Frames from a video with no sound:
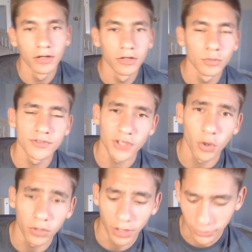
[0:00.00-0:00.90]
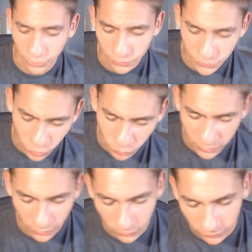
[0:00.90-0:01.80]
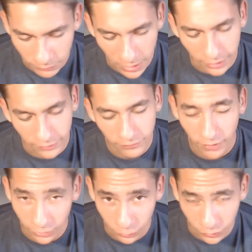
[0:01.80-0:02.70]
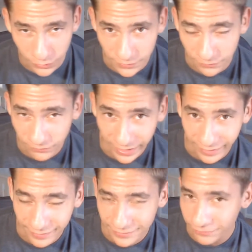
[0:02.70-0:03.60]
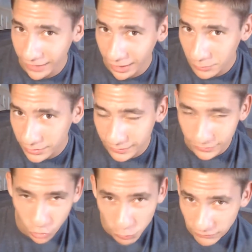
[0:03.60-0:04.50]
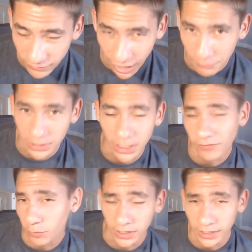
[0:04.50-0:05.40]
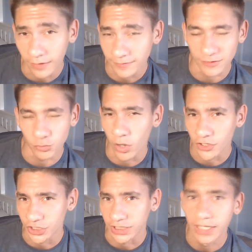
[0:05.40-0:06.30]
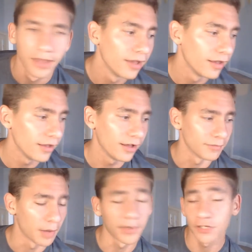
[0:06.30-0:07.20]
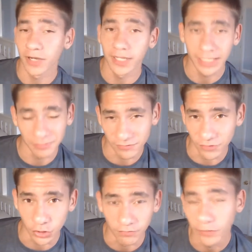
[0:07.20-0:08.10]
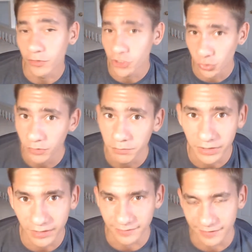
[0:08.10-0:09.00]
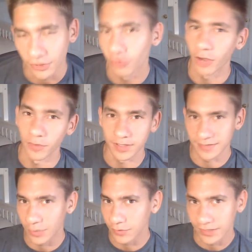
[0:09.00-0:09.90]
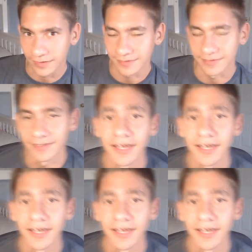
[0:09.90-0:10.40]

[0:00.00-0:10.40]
What's going on, YouTube and all of my followers and fans and family and UB family and everybody else that's watching? I'm going to try and keep this video very short because I know how it is nowadays, and